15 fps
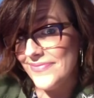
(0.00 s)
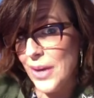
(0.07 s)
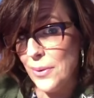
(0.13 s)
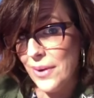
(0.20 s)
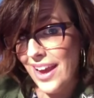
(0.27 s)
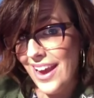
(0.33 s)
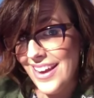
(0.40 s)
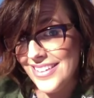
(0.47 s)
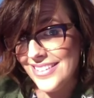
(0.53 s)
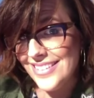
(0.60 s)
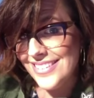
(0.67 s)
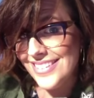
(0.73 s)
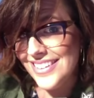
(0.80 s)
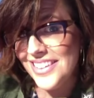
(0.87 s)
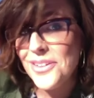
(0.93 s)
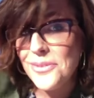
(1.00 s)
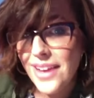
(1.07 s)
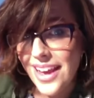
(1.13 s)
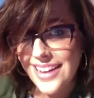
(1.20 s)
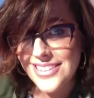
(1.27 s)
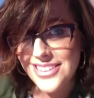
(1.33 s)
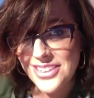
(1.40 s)
Okay? You
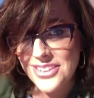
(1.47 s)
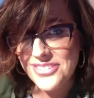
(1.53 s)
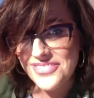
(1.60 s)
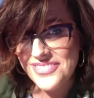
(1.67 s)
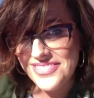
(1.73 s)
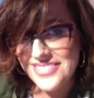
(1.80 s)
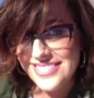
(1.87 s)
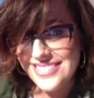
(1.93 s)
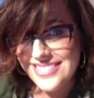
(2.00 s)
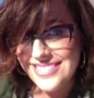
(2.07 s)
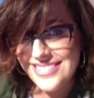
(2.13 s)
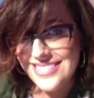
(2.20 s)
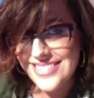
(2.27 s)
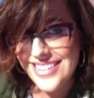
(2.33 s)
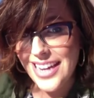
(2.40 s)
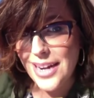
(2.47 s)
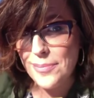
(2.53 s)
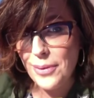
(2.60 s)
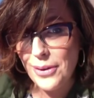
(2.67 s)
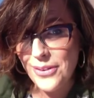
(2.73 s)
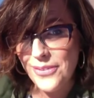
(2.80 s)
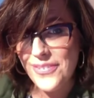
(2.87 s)
can too. Can I
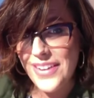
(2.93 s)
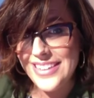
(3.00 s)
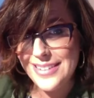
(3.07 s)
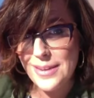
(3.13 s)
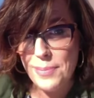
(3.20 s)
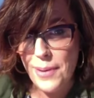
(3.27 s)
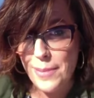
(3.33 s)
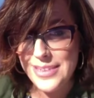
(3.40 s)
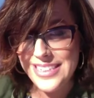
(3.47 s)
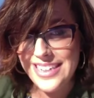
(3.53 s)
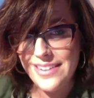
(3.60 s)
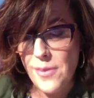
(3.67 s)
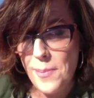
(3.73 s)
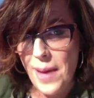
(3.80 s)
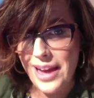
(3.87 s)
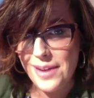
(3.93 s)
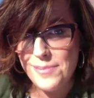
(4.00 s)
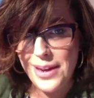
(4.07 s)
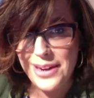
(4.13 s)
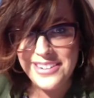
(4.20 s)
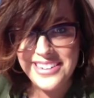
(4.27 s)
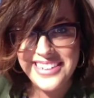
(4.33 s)
borrow your face? I promise to give it back in
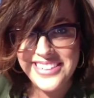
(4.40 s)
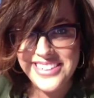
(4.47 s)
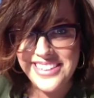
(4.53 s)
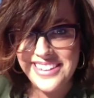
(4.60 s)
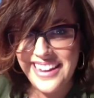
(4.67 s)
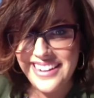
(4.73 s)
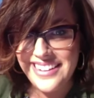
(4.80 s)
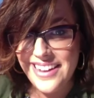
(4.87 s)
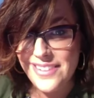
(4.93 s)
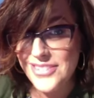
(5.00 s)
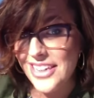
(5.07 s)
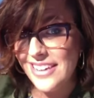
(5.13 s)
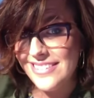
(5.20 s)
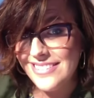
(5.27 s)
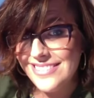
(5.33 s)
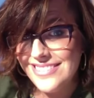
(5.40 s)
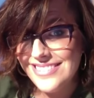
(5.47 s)
better condition than I left it.